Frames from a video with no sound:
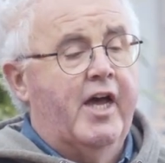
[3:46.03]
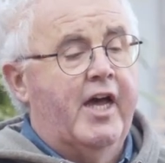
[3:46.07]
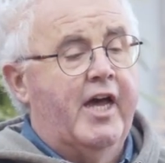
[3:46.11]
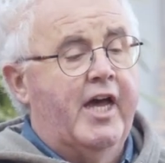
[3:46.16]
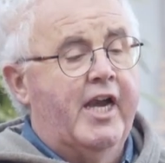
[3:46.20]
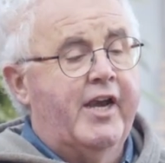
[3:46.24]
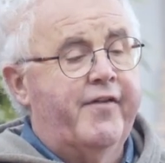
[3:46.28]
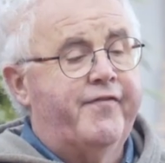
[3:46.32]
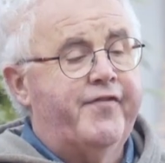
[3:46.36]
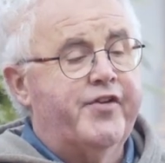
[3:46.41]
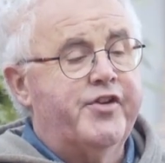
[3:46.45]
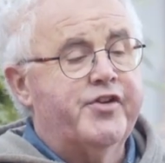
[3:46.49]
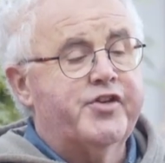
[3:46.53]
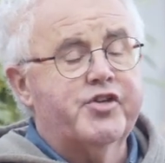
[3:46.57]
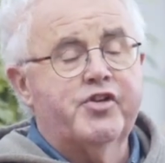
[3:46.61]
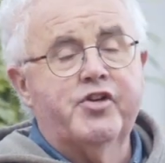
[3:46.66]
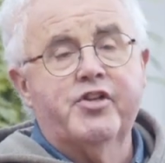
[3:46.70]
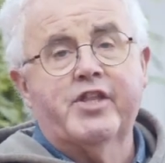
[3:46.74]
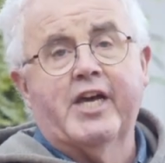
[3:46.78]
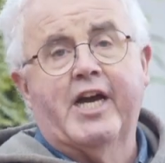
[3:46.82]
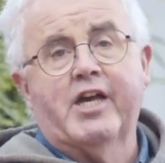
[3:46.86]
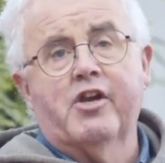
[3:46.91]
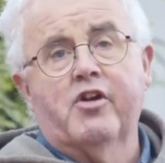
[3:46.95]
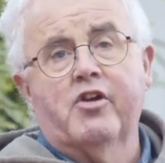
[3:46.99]
And if you do
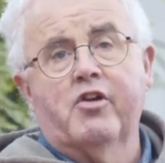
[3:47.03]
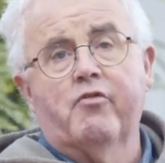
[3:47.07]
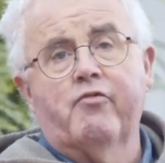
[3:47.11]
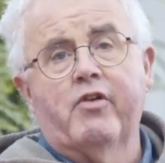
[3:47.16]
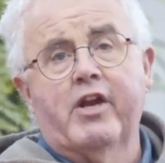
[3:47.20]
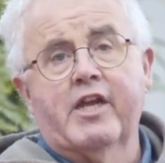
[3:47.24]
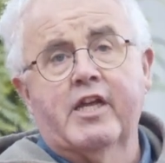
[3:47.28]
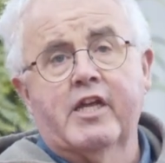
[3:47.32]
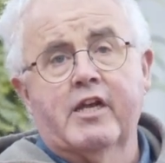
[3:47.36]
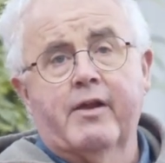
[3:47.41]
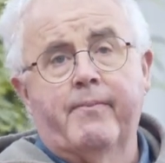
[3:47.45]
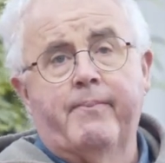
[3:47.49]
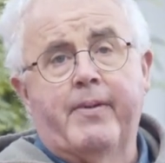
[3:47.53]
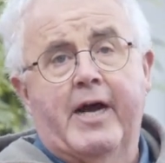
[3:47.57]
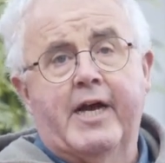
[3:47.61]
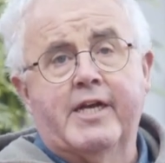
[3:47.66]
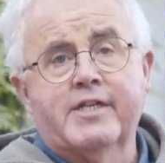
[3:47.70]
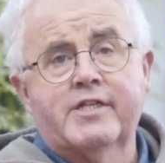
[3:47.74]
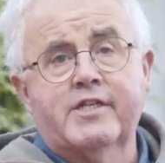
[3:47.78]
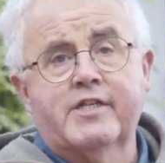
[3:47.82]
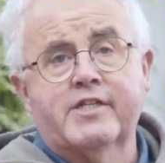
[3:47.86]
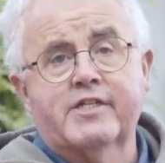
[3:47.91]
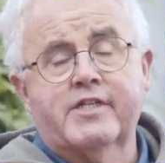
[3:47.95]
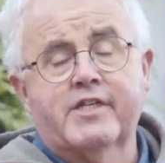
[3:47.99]
that on a regular
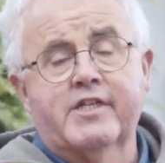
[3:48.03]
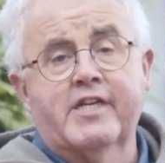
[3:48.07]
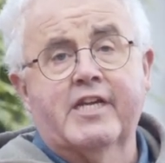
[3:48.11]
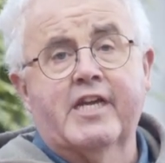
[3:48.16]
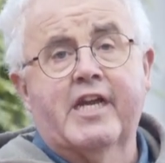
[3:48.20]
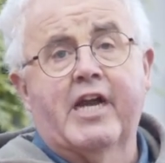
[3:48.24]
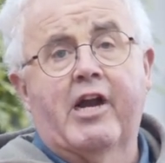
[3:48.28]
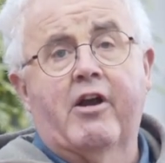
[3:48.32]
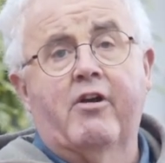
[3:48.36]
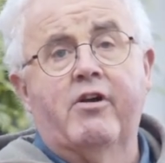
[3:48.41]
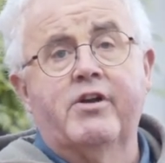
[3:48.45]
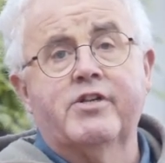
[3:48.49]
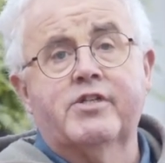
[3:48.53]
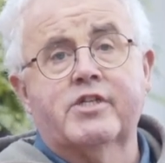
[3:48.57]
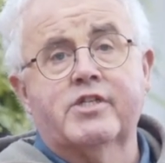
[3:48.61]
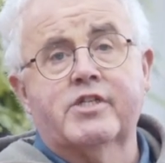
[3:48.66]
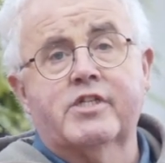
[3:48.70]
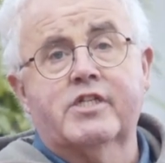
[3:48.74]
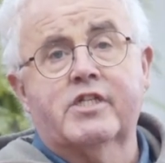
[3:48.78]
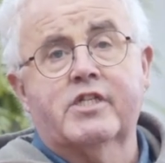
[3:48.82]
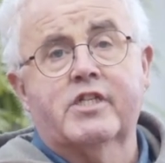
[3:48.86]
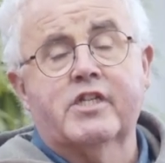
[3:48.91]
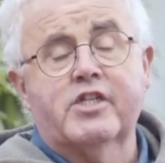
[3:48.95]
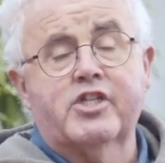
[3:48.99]
basis, it
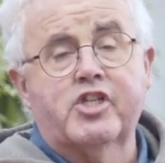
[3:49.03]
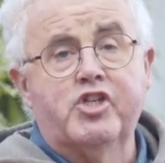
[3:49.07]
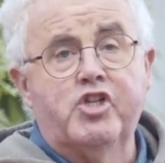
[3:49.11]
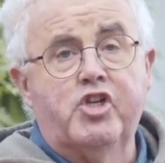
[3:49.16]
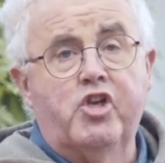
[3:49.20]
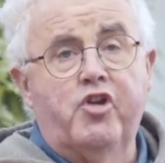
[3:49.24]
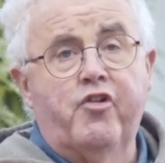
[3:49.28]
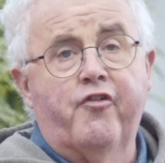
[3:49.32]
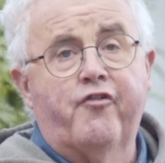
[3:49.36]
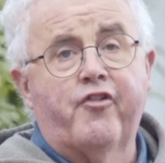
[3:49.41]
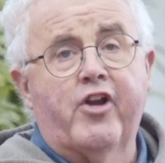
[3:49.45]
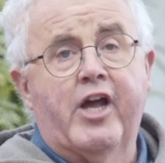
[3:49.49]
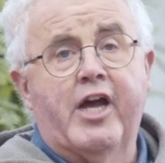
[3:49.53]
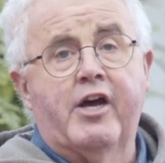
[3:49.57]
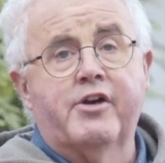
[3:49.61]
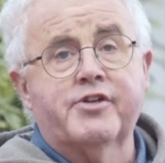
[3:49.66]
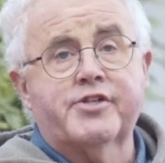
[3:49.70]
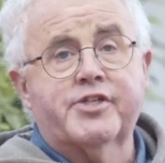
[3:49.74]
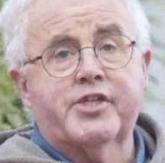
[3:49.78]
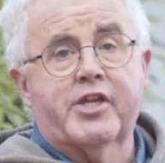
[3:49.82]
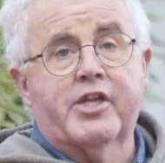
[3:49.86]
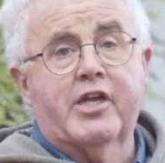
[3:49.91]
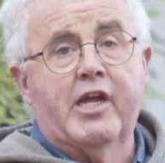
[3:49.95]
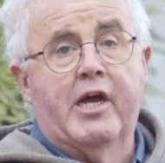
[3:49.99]
encourages the new
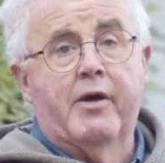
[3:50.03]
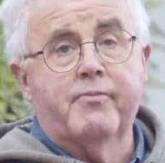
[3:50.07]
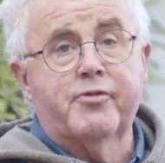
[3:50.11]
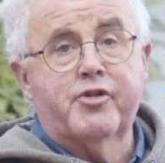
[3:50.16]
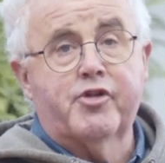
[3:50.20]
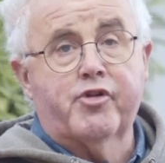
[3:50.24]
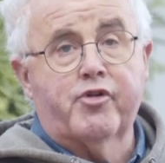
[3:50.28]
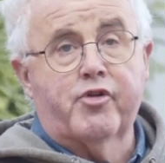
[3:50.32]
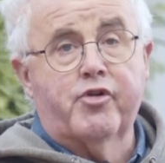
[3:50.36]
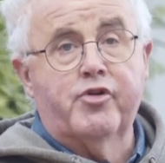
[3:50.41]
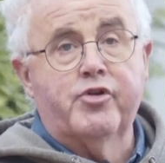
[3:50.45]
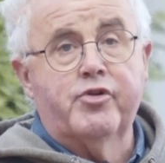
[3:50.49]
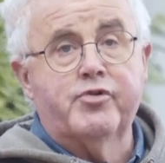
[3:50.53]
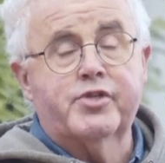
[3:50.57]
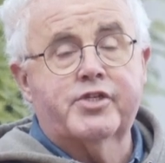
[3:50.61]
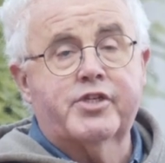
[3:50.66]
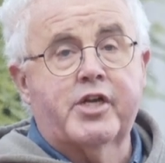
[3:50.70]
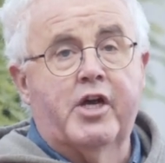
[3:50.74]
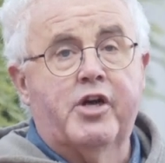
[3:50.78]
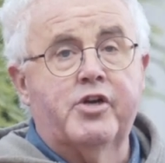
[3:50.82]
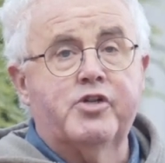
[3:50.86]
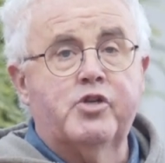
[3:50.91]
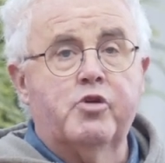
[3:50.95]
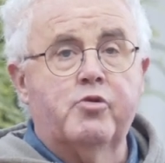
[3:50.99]
flowers to come through.
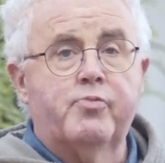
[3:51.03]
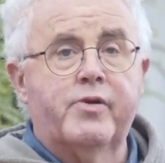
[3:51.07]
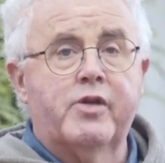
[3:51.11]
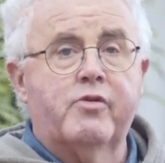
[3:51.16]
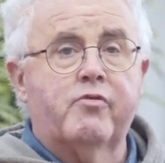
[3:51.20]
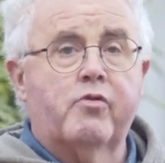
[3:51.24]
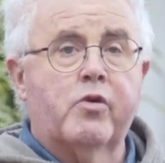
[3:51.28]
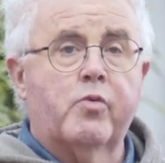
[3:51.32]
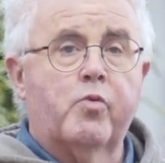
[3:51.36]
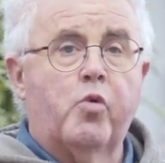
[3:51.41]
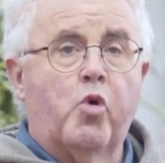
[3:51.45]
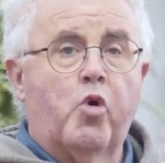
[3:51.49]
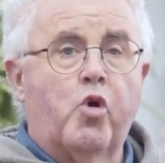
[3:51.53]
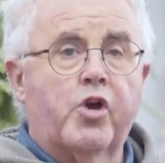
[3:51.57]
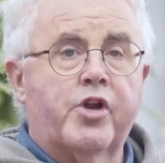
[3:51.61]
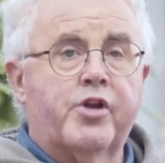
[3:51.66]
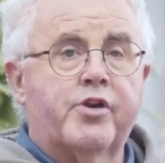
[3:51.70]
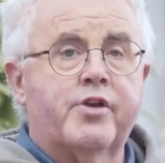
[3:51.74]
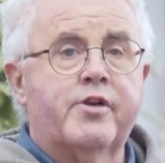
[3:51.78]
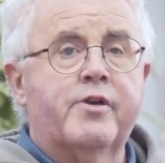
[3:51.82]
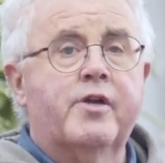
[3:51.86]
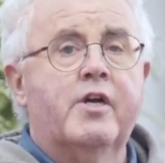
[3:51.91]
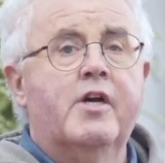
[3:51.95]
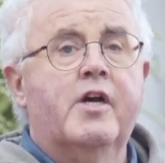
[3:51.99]
So you'll be
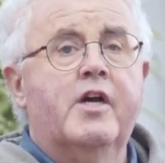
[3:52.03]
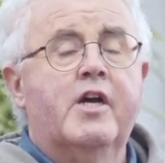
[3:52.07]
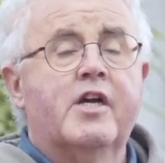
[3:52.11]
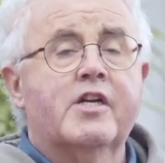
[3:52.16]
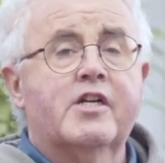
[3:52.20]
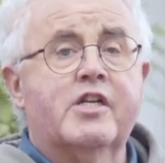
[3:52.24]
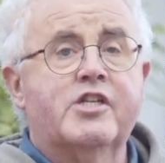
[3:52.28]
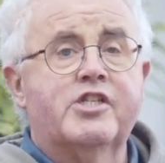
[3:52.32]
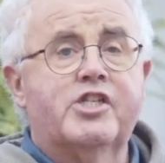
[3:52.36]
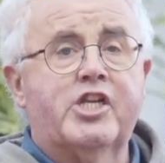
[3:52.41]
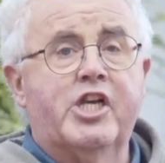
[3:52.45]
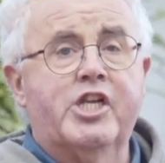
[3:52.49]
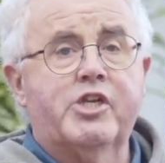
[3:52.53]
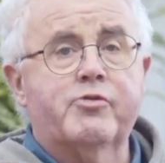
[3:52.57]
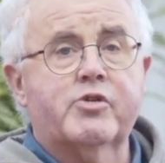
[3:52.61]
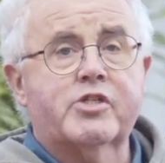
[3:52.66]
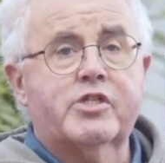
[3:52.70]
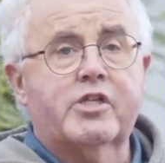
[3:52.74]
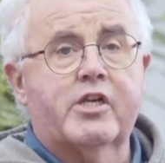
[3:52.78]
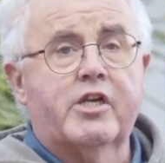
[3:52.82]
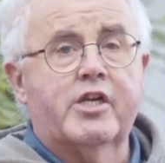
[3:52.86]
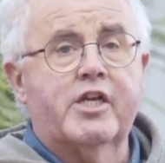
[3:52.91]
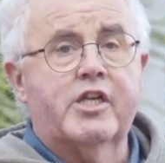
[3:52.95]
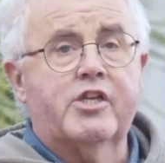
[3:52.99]
rewarded
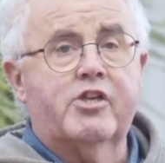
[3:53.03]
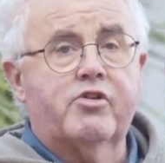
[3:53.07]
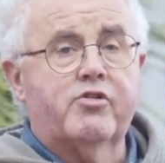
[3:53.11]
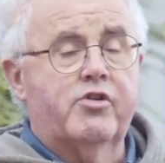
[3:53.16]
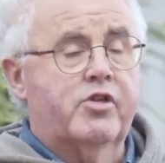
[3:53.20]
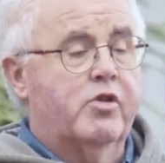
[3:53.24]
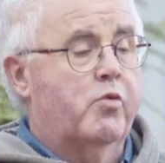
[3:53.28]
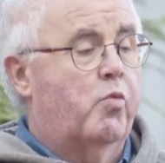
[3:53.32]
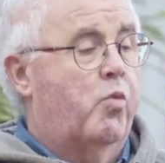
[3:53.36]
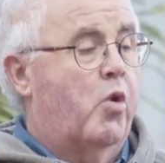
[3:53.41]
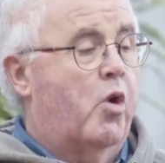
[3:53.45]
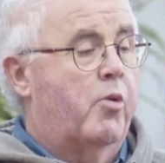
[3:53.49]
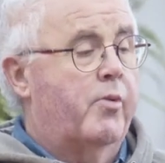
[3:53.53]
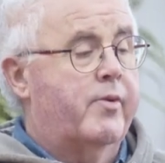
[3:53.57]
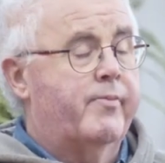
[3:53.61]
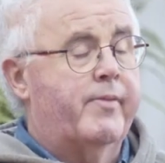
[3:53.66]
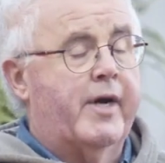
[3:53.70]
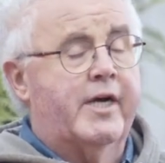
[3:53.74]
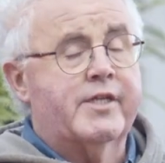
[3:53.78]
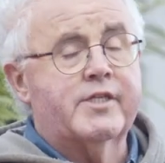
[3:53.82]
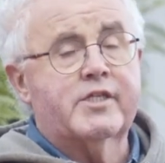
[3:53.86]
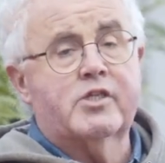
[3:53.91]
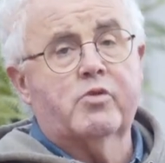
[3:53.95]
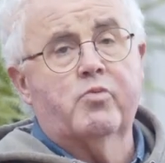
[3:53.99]
continuously through the warmer
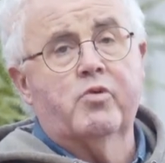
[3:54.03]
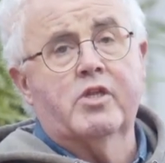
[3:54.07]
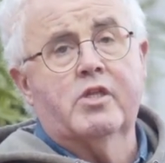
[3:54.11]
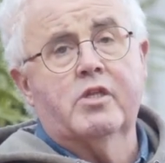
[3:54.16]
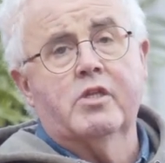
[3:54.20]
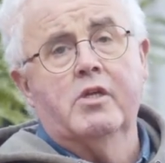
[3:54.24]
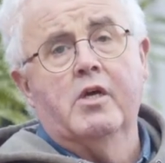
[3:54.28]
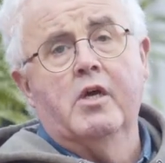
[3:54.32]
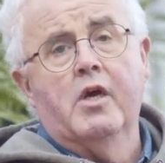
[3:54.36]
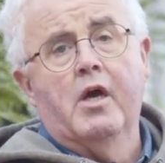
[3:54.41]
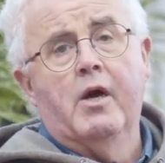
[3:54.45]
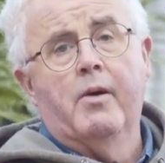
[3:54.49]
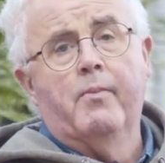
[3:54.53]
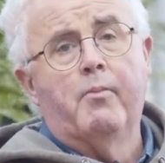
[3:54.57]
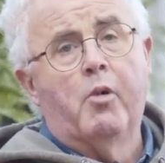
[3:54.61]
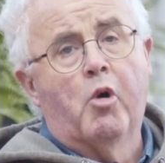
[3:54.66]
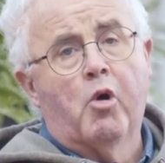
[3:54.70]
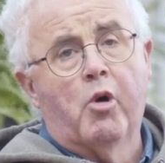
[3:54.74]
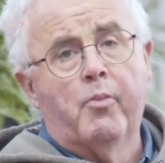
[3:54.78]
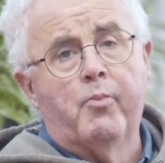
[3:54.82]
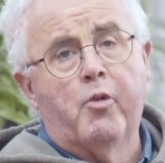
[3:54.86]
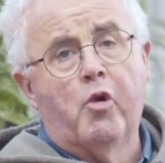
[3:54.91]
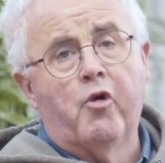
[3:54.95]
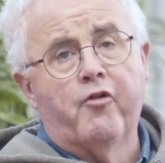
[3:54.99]
months with
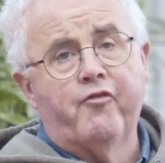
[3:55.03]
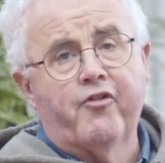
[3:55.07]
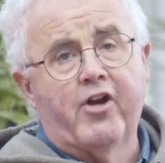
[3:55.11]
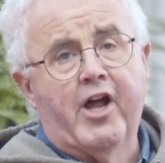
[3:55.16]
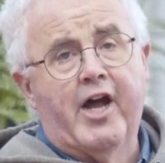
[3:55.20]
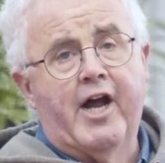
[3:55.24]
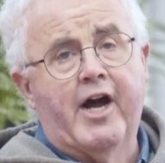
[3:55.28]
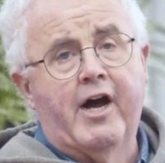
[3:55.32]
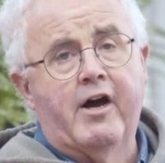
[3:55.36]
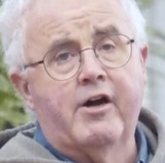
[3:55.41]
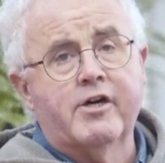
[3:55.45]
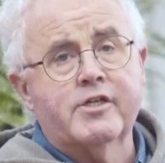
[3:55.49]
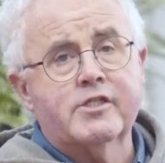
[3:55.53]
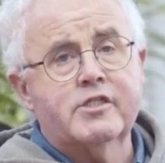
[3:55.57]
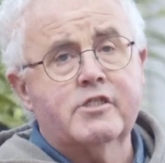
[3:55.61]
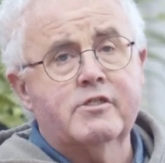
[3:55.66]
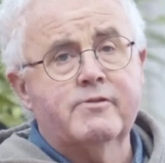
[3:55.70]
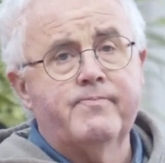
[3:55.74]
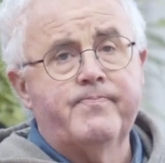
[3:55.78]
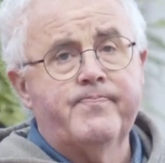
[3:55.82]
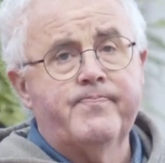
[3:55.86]
more and more flowers.